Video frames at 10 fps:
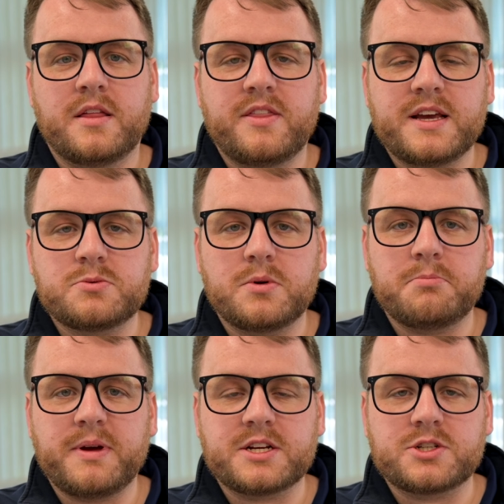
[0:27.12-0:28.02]
This will
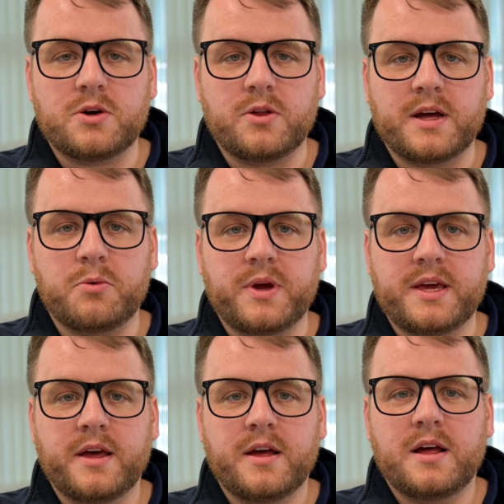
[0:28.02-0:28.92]
make sure that
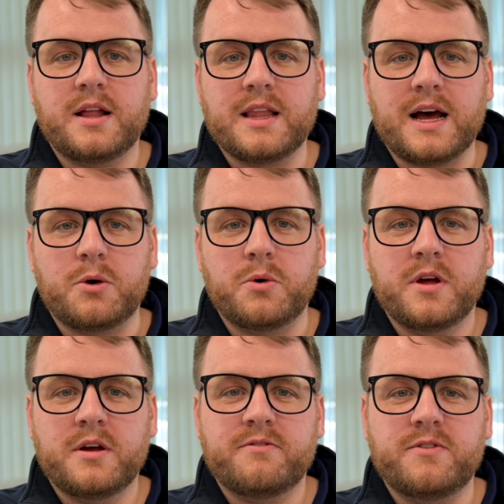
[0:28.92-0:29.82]
we allow
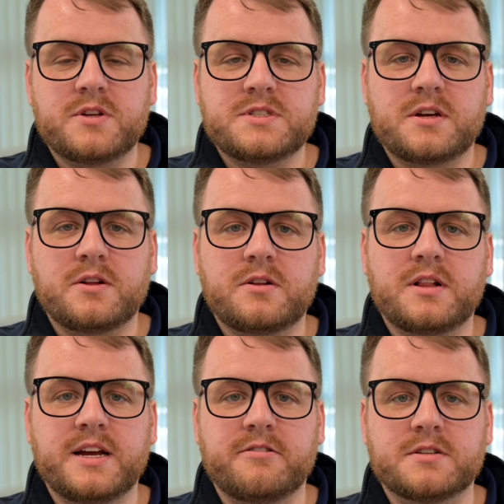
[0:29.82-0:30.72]
vertical
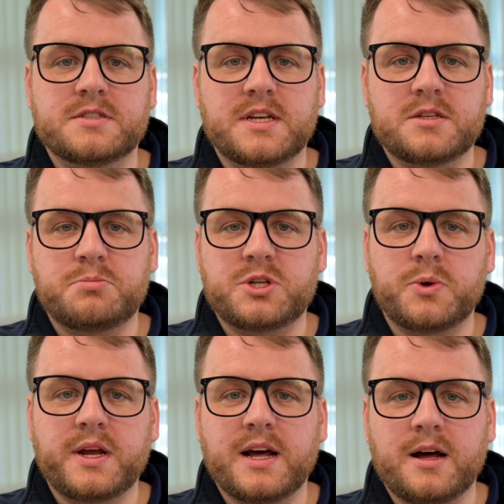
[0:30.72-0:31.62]
clearances
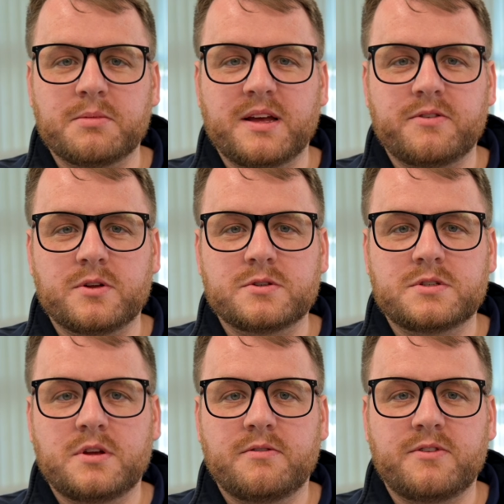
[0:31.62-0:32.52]
between arm
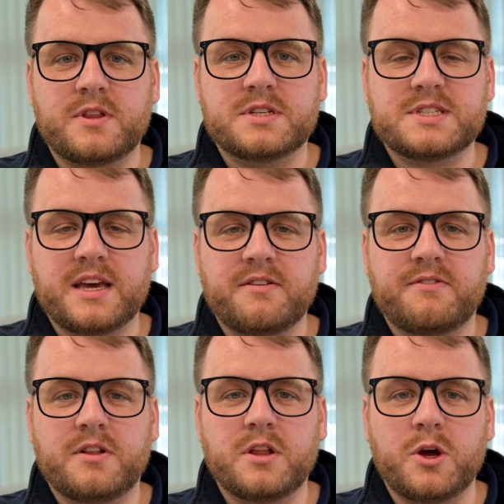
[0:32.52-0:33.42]
levels for the
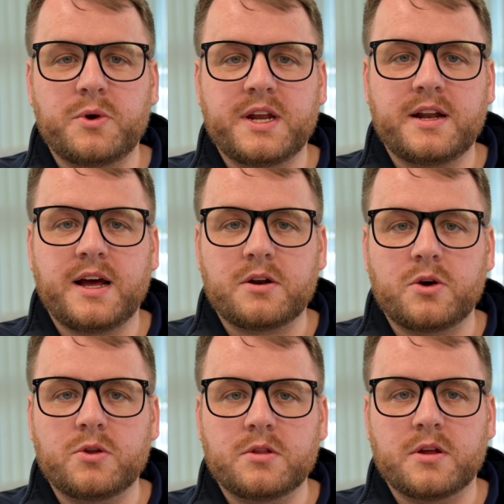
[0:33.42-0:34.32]
safe loading and
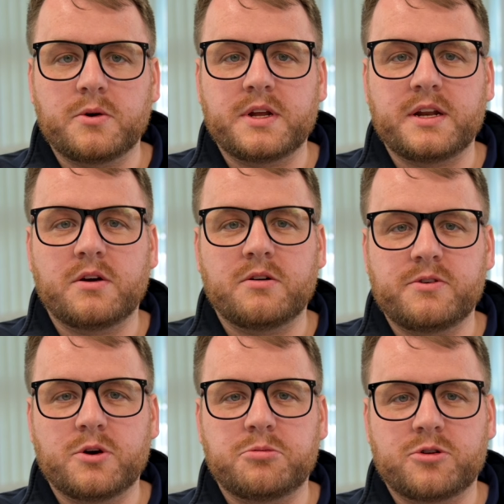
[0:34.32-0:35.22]
unloading of
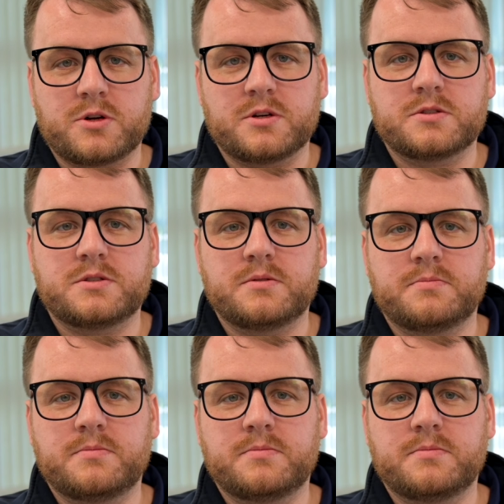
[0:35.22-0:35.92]
your product.